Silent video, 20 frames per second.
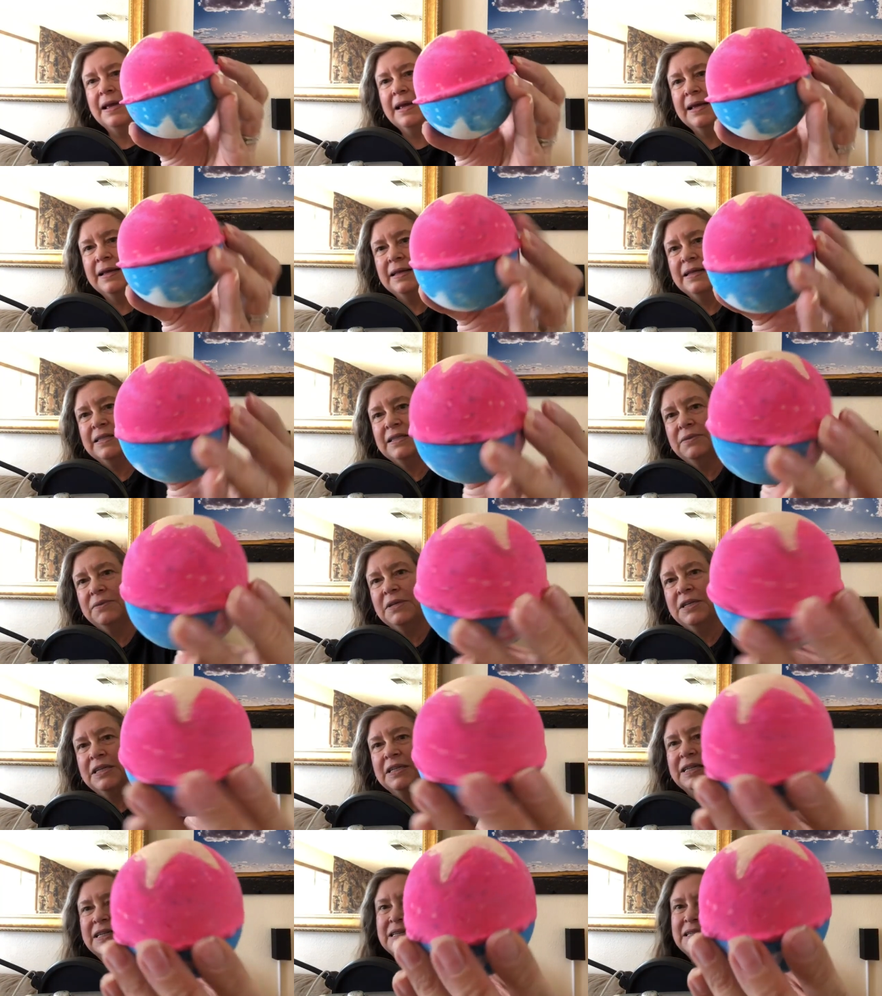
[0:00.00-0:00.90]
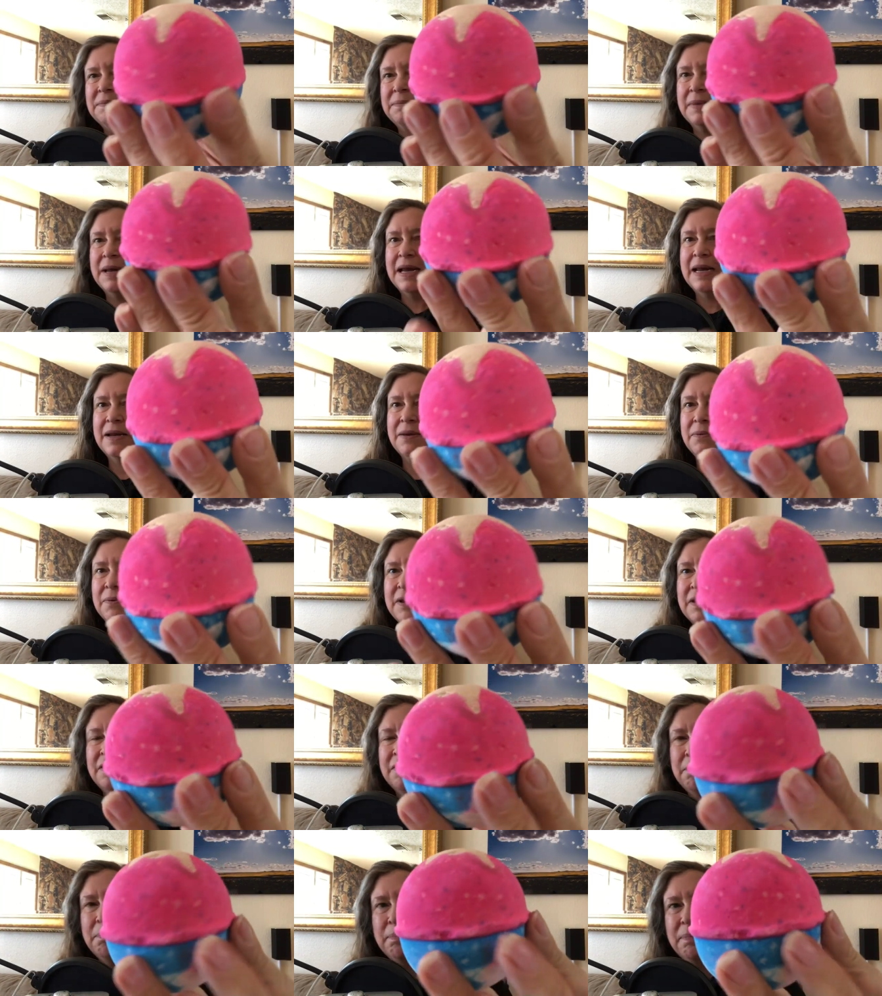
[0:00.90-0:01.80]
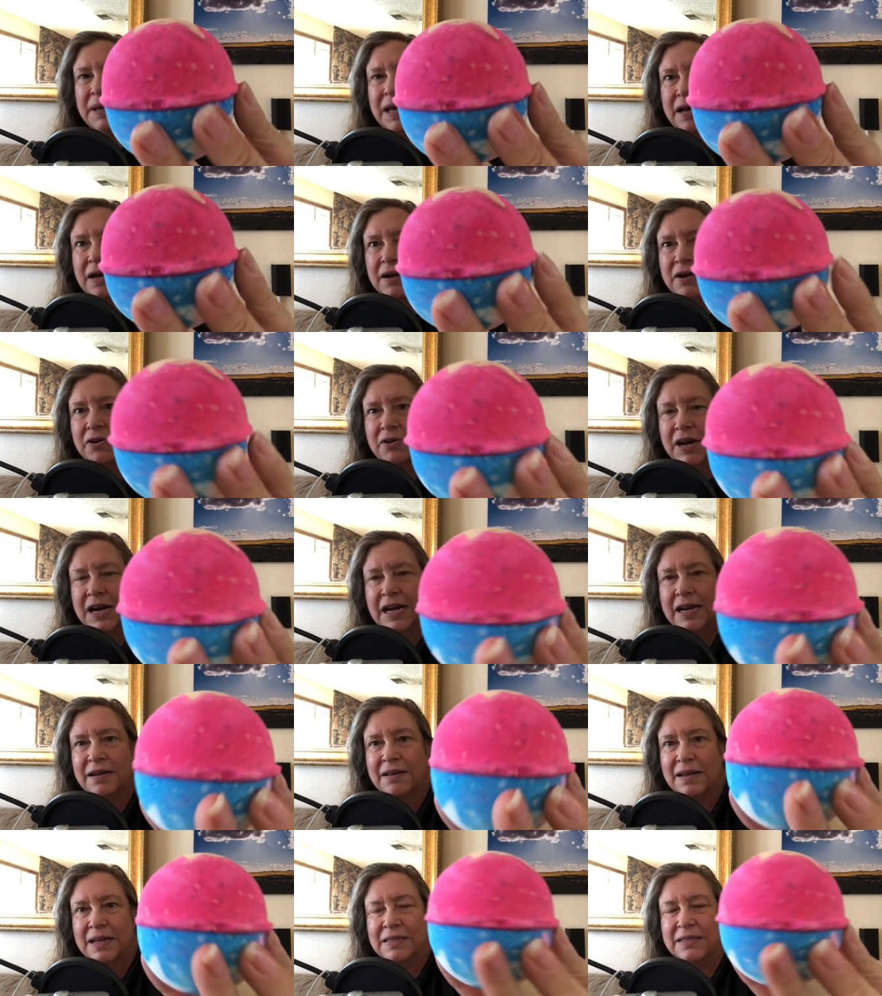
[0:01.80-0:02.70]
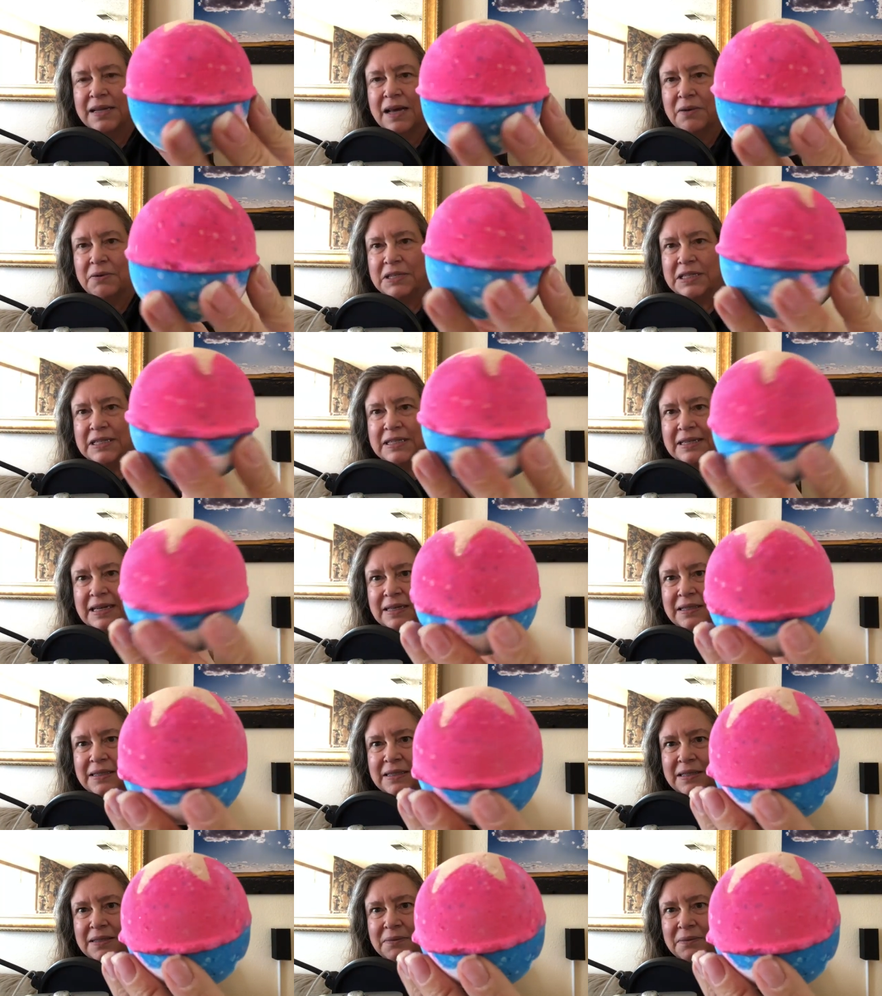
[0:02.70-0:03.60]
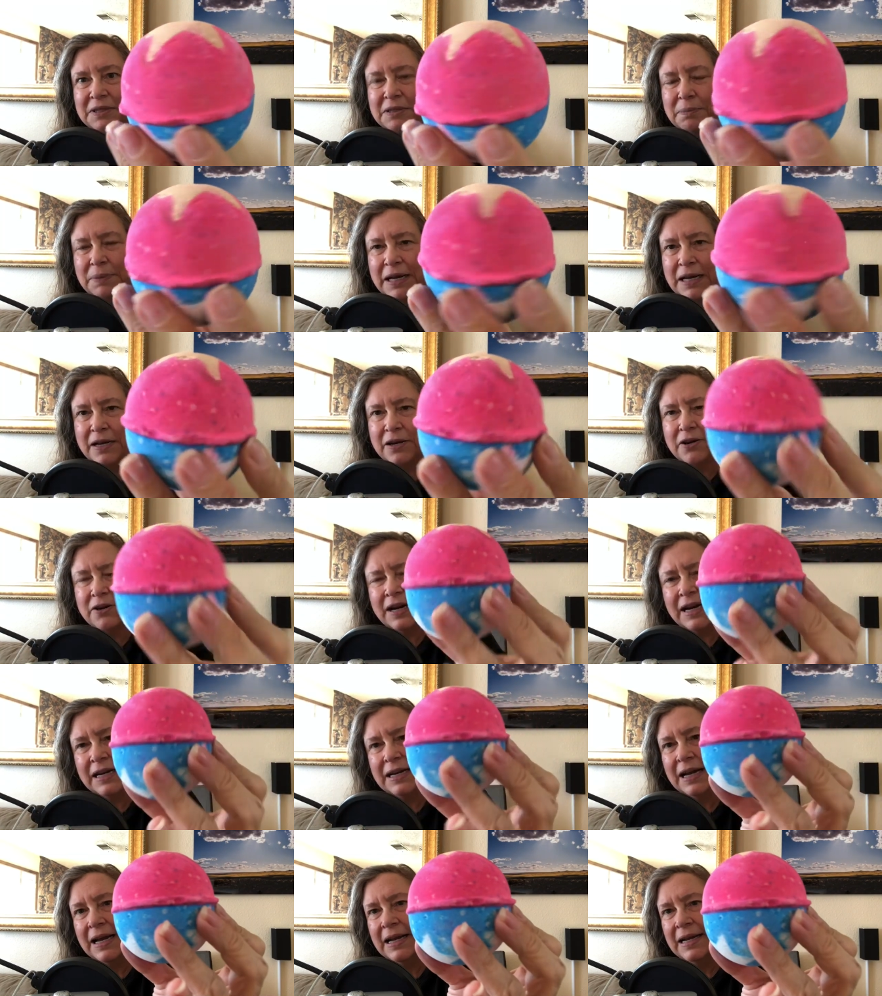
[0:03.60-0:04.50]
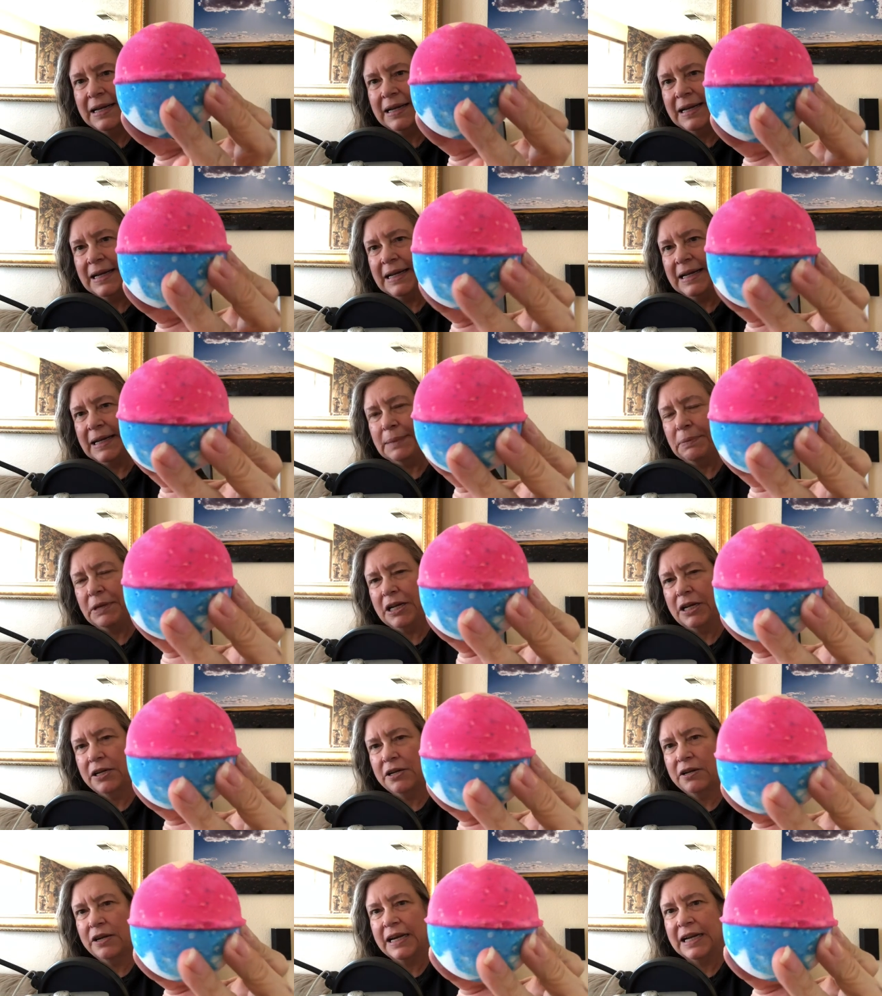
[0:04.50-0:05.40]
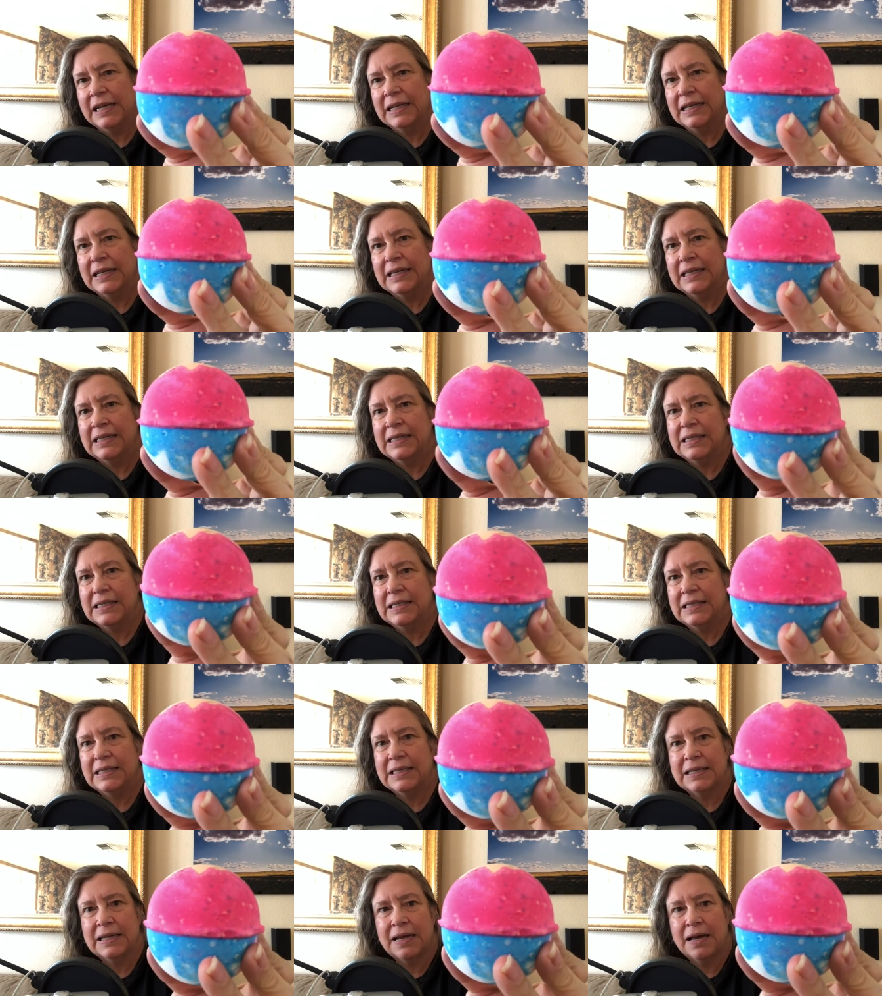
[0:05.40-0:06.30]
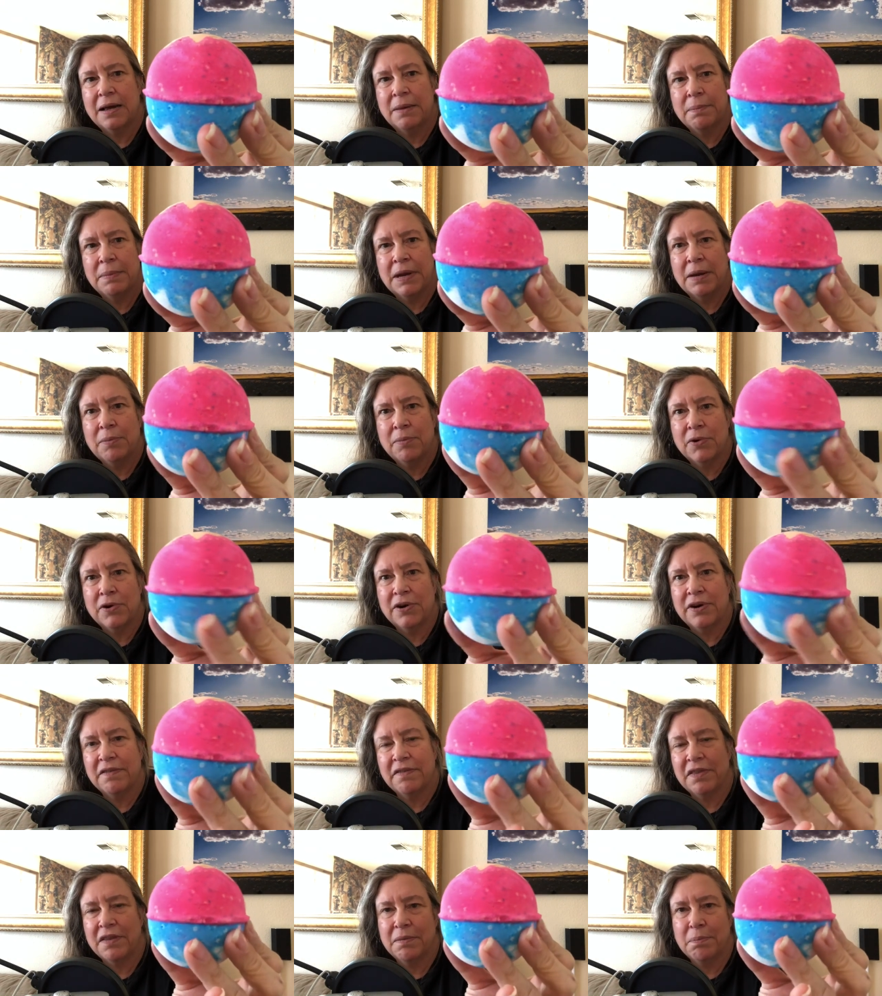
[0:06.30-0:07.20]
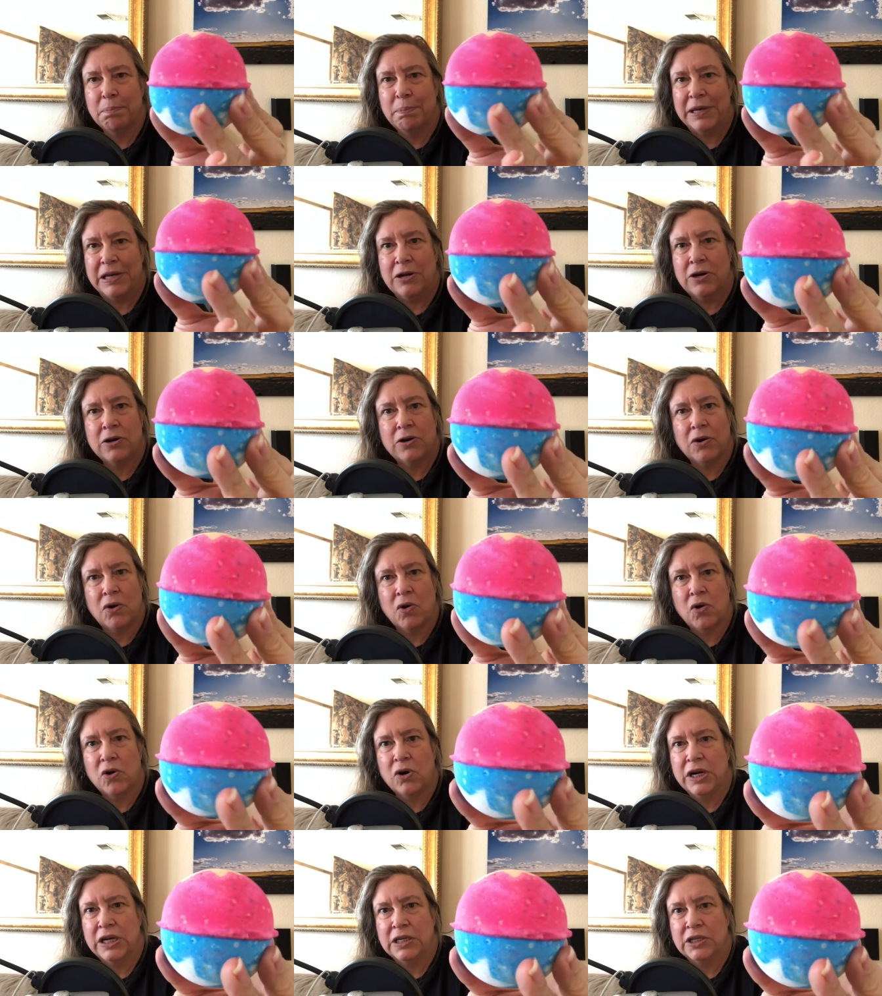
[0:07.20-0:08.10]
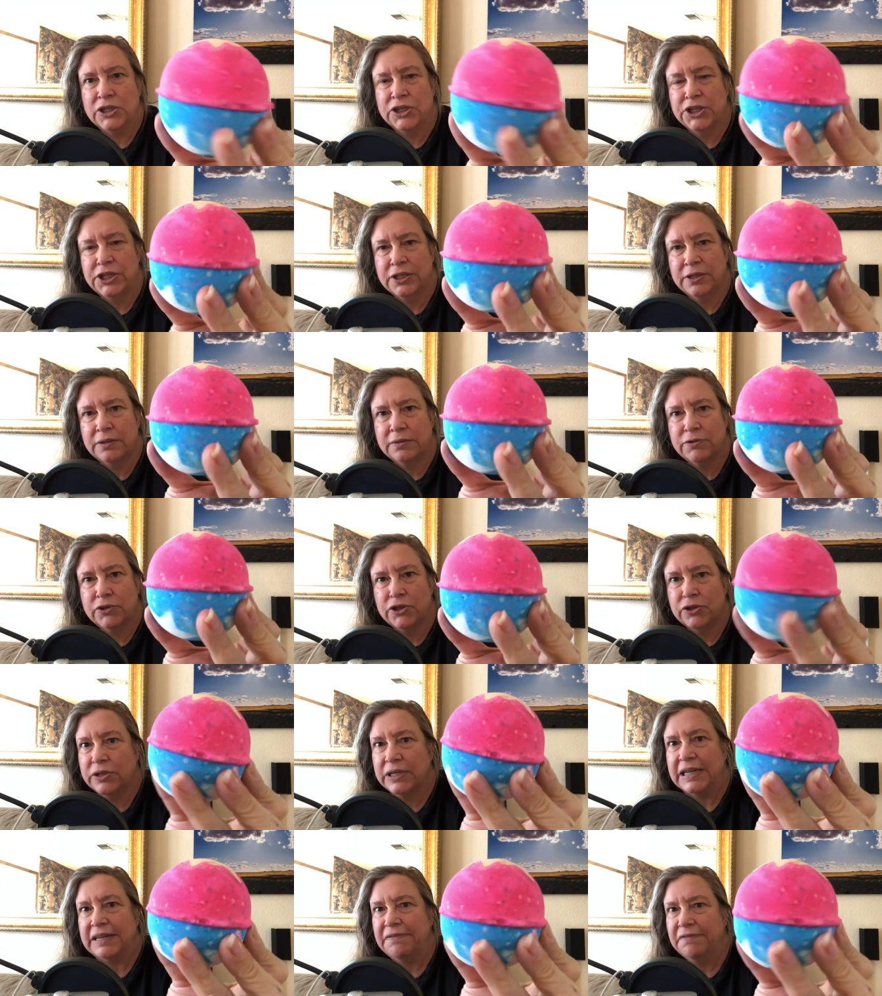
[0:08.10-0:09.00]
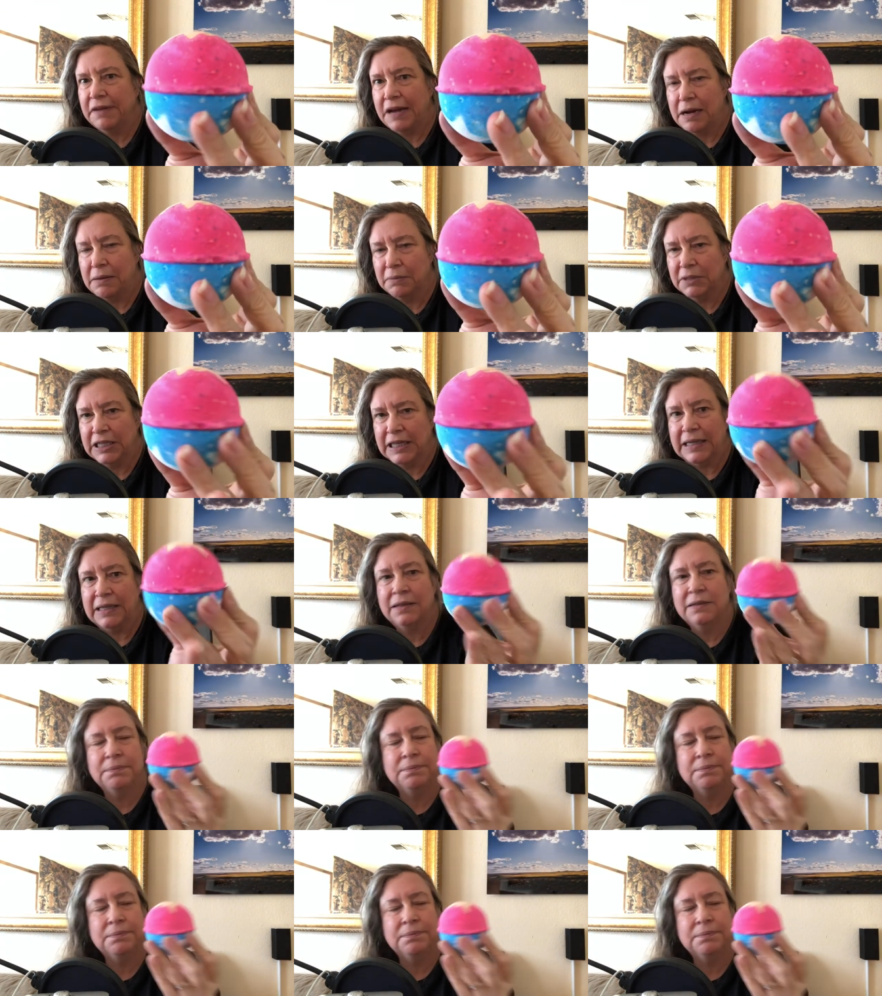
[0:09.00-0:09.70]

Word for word: This one is made with petitgrain. That's how it's scented with petitgrain. Petitgrain is a member of the bitter orange tree family.